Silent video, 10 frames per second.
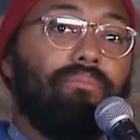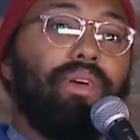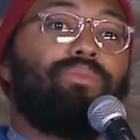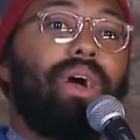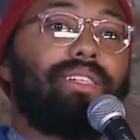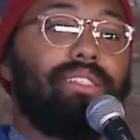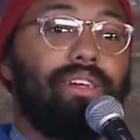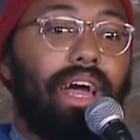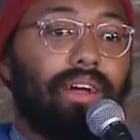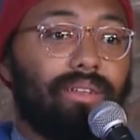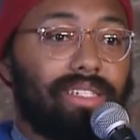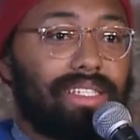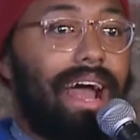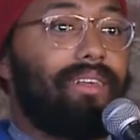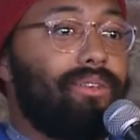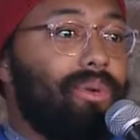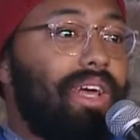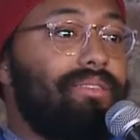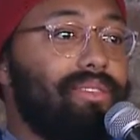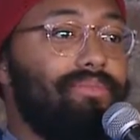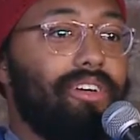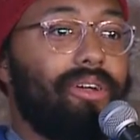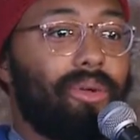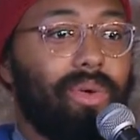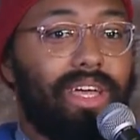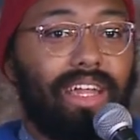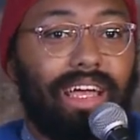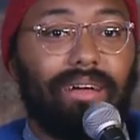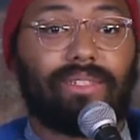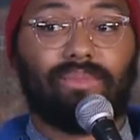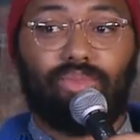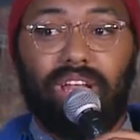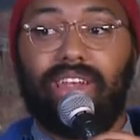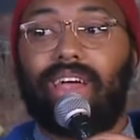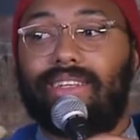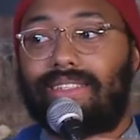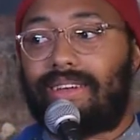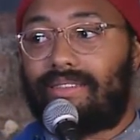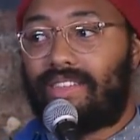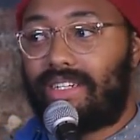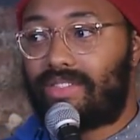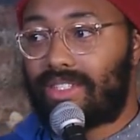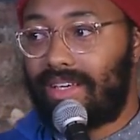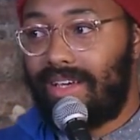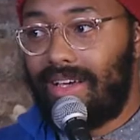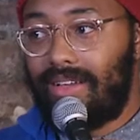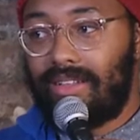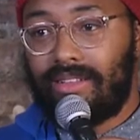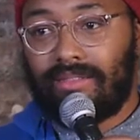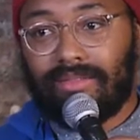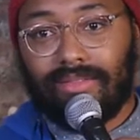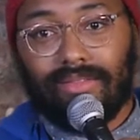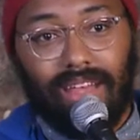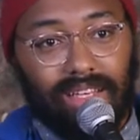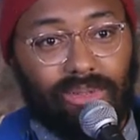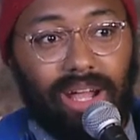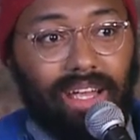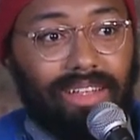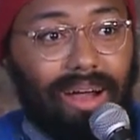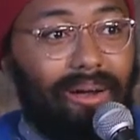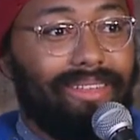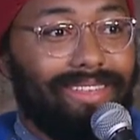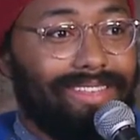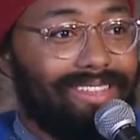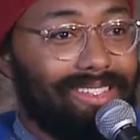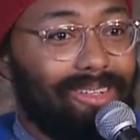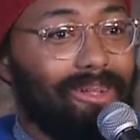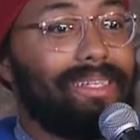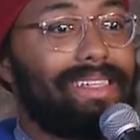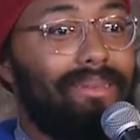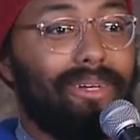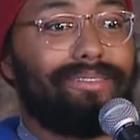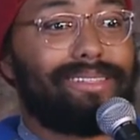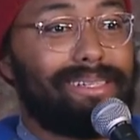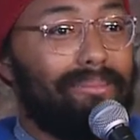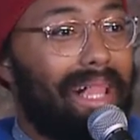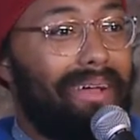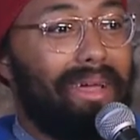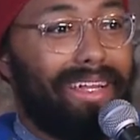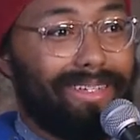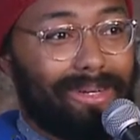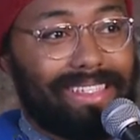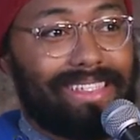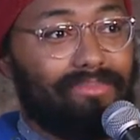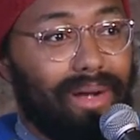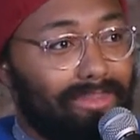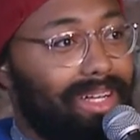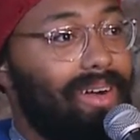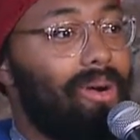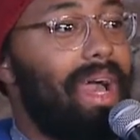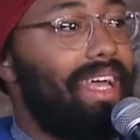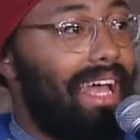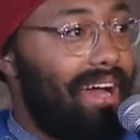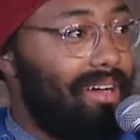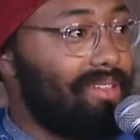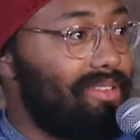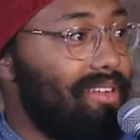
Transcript: Midwest and you gotta go to the South. You wanna have some fun on the weekend. Hang out with some redneck conservatives. That's right. This is the only time you'll ever see a black man endorse this in public. Go hang out